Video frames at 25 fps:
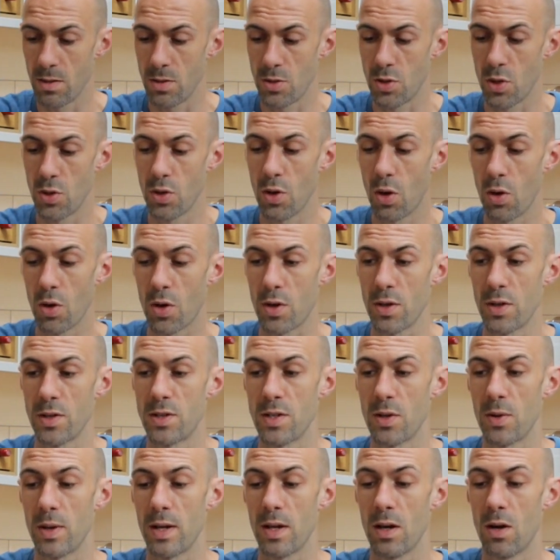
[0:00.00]
You're not going to
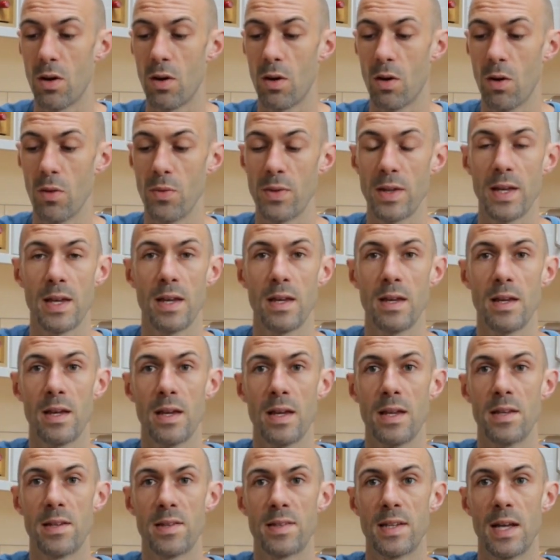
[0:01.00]
do it on the
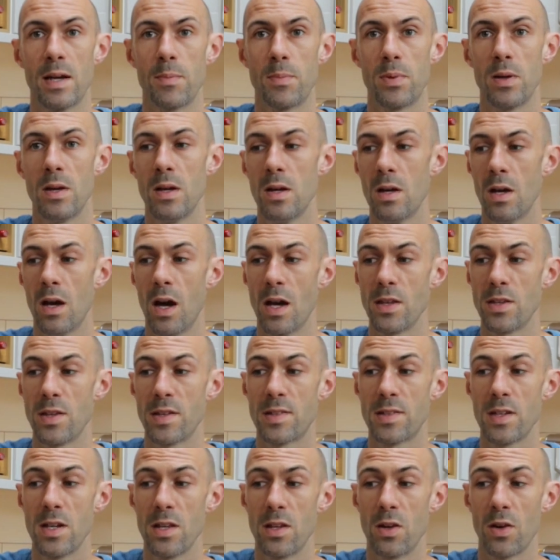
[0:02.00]
instep, and you're
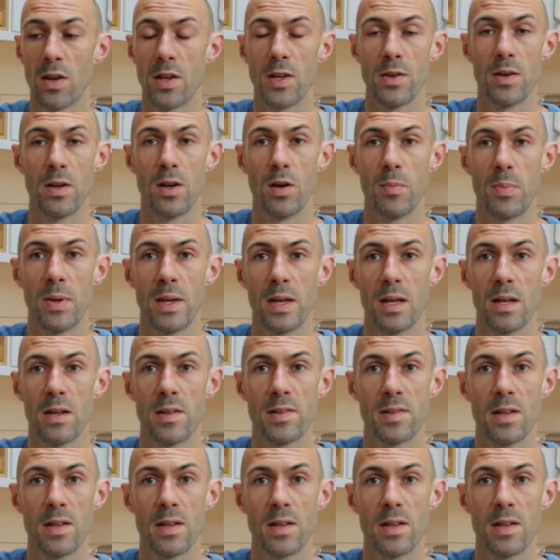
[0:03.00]
certainly not going to do it up here.